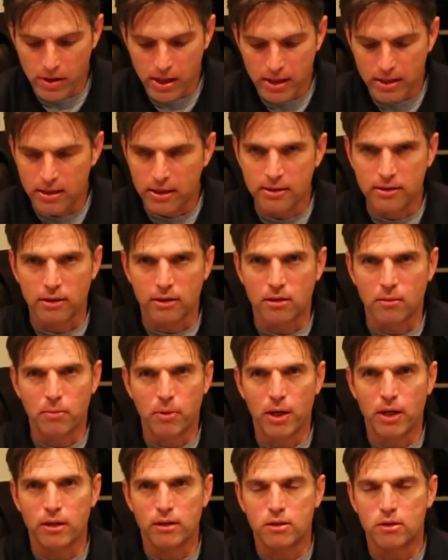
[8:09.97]
It doesn't
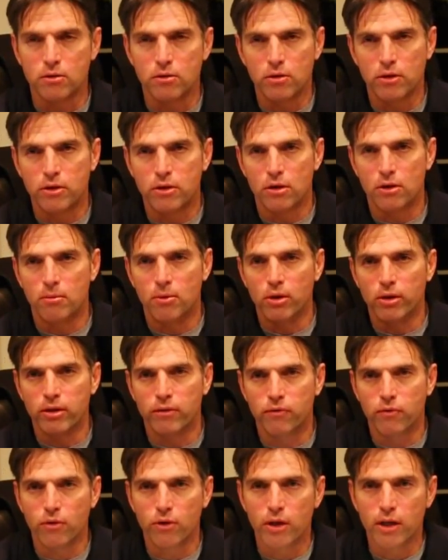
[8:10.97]
compare to a thermal
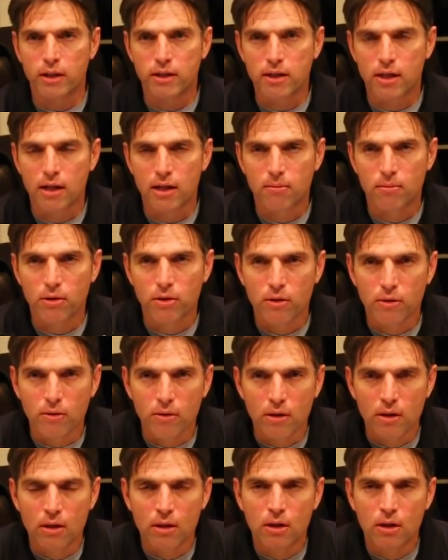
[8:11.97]
infrared camera, though.